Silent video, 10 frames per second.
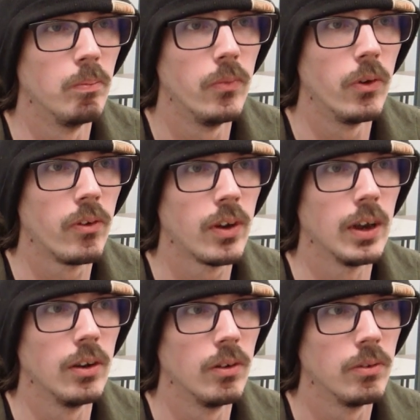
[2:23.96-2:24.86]
those
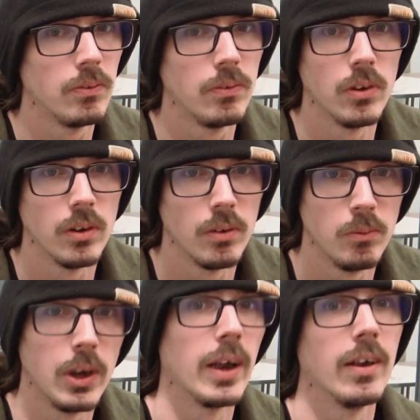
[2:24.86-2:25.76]
kind of
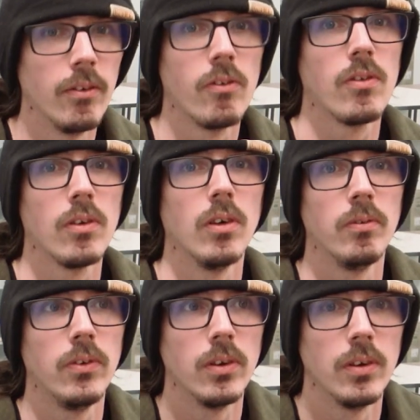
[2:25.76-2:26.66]
giants
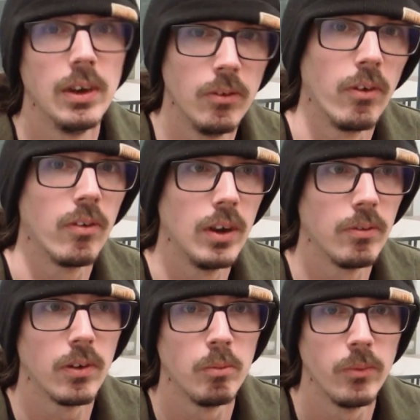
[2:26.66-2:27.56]
of the industry
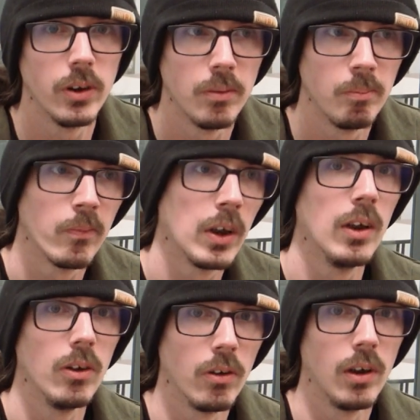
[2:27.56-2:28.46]
from the
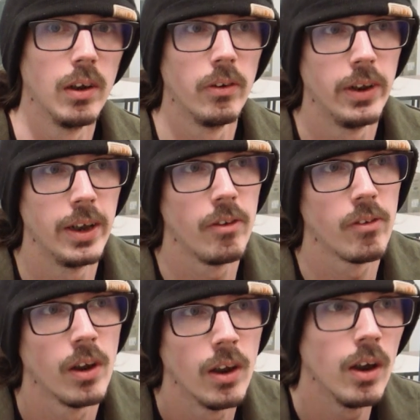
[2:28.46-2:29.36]
earlier
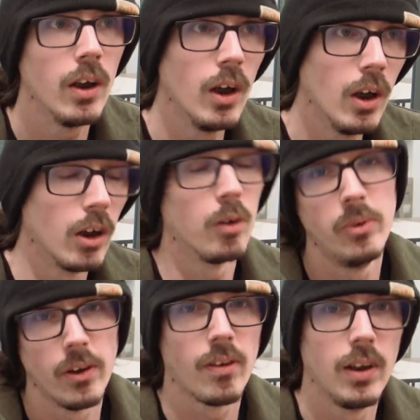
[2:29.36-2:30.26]
days.
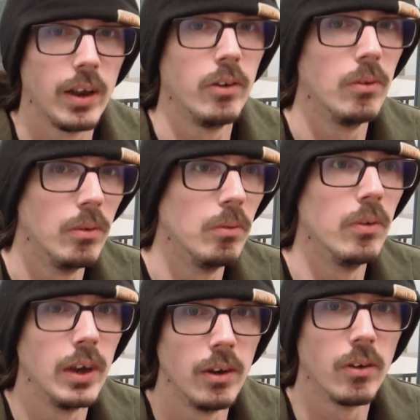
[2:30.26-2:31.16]
Obviously, I do
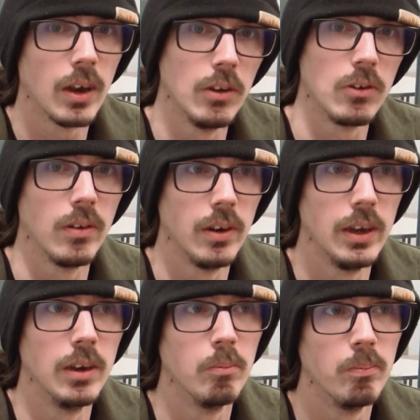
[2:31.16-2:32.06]
read
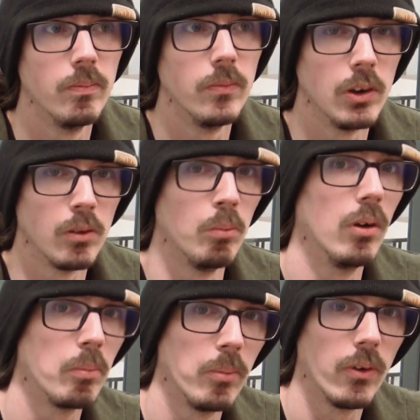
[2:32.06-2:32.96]
occasionally
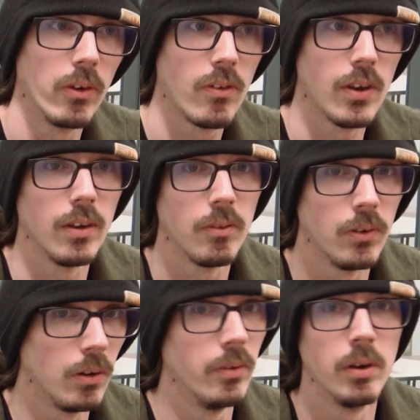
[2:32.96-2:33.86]
blog posts and
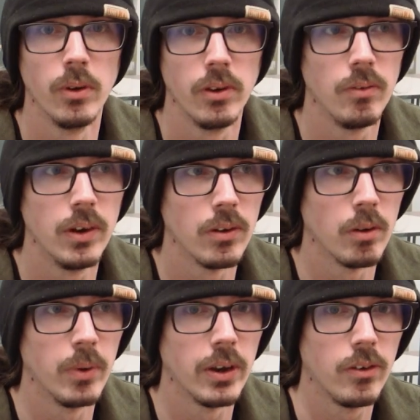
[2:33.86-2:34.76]
follow them on Twitter,
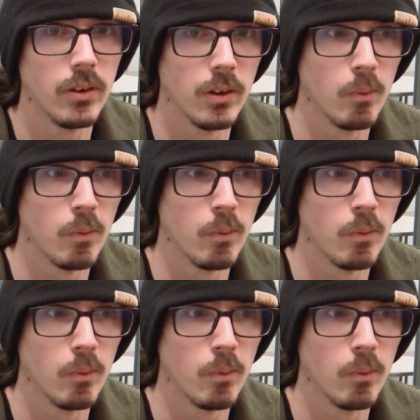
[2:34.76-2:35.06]
but